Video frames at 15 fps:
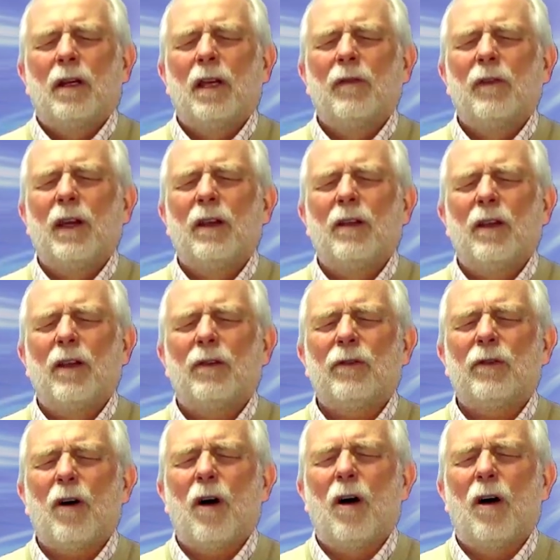Giving
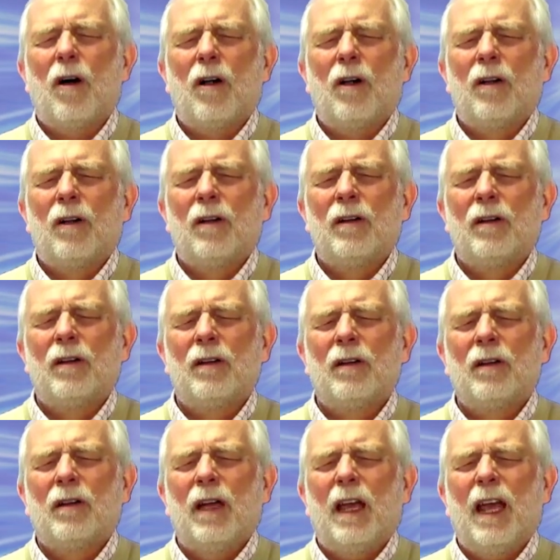this call
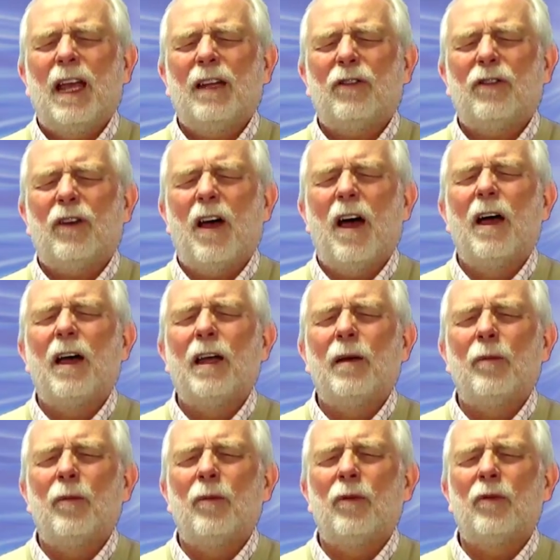8
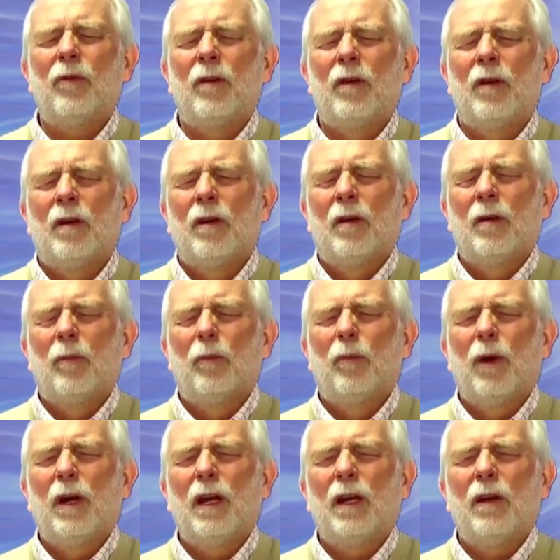times
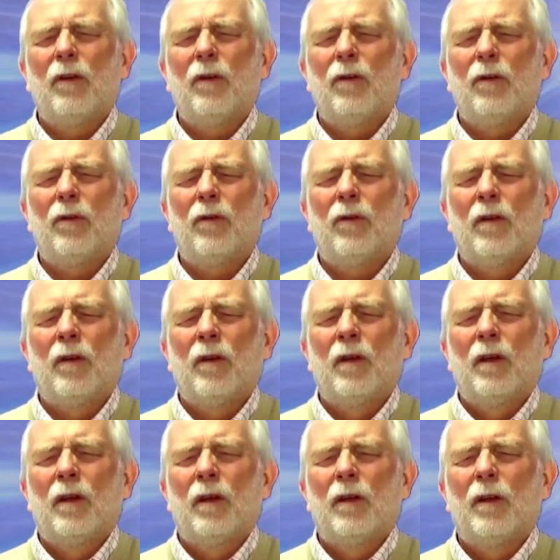brings
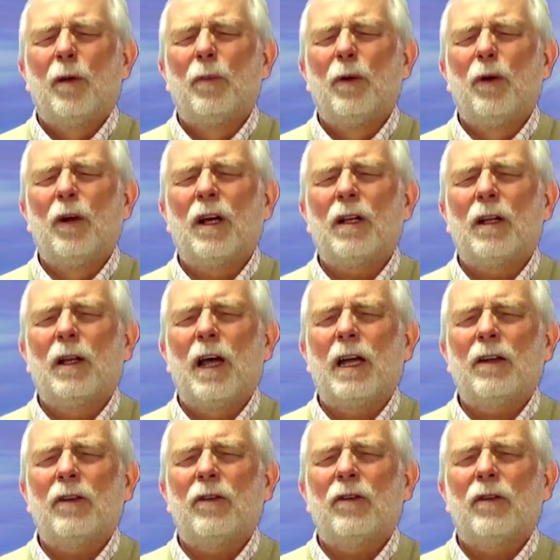the Buddhic
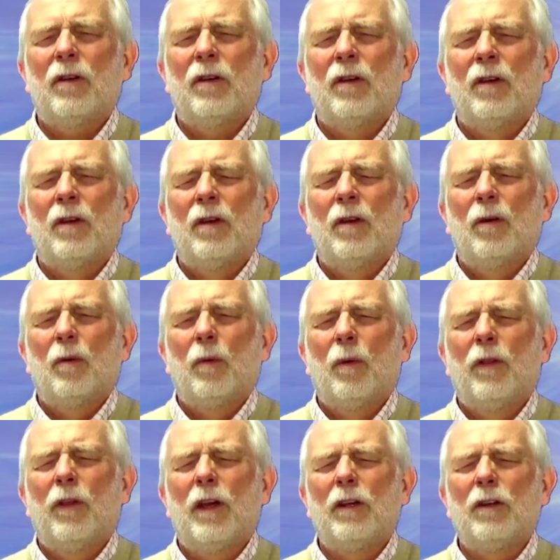light
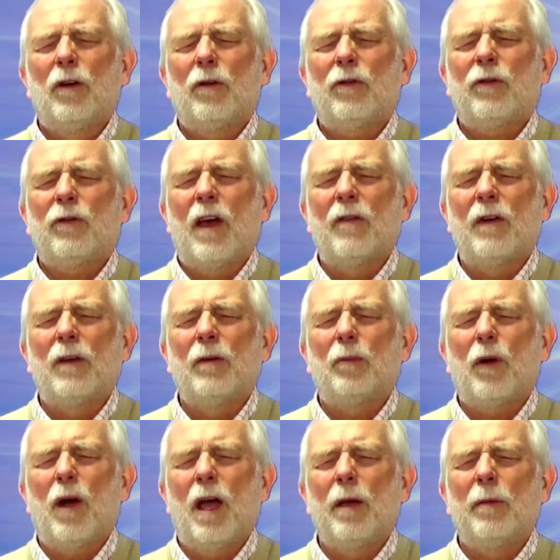within your
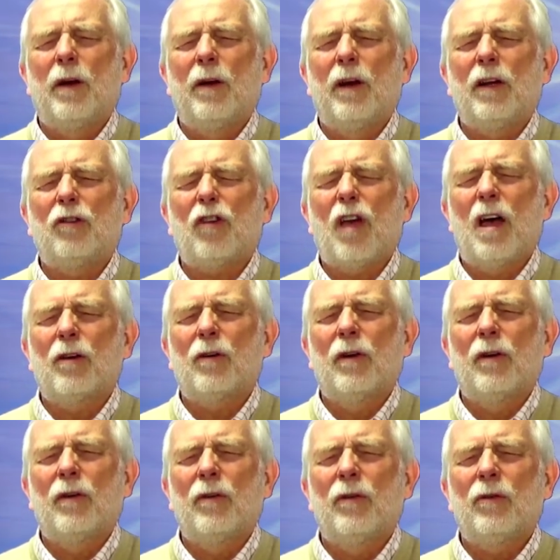7 primary
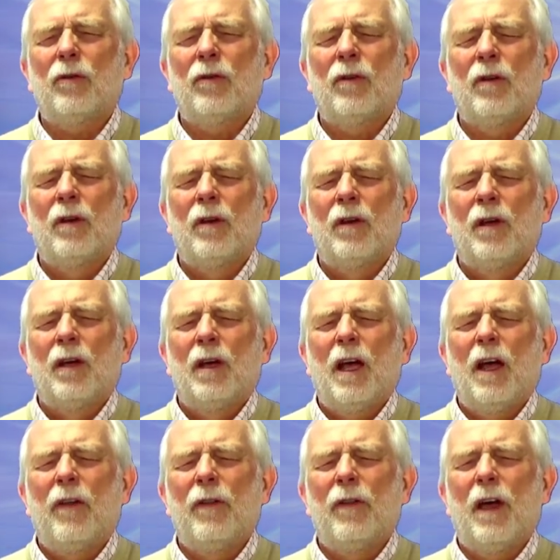chakras,
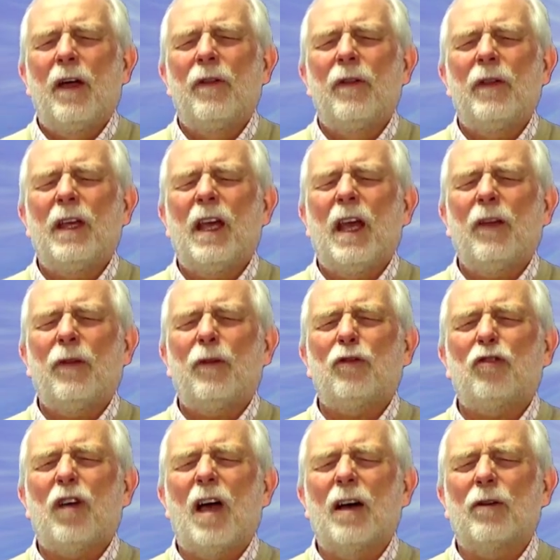and then the
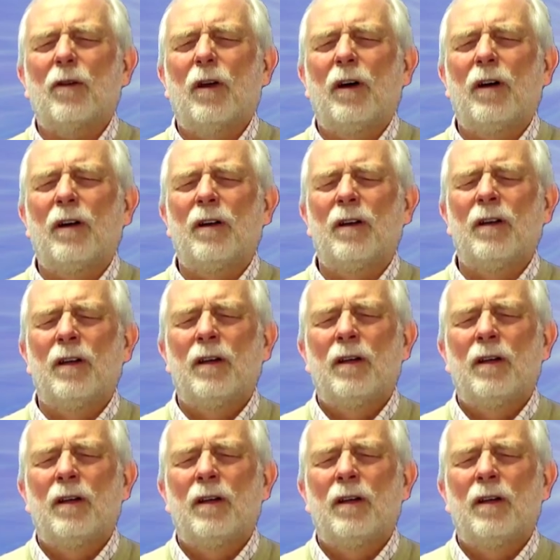8th chakra,